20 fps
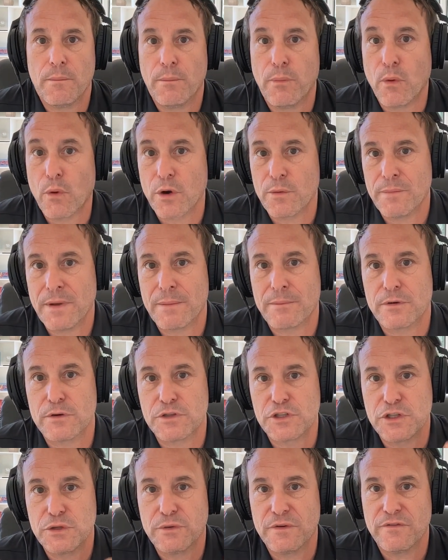board
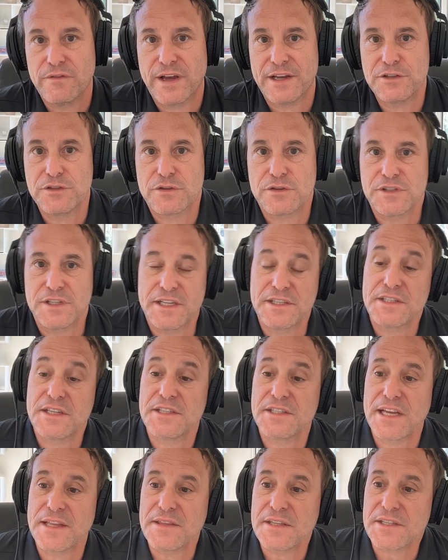members, to investors. It's
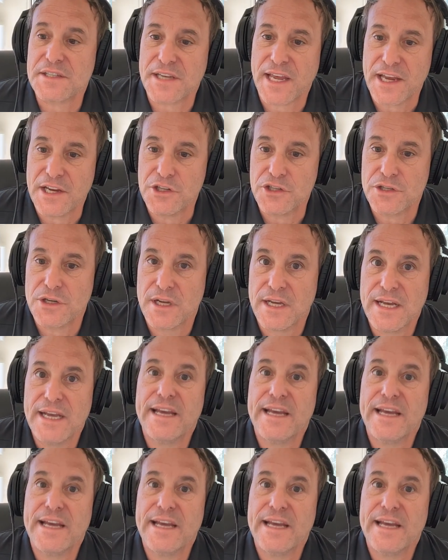to set the stage.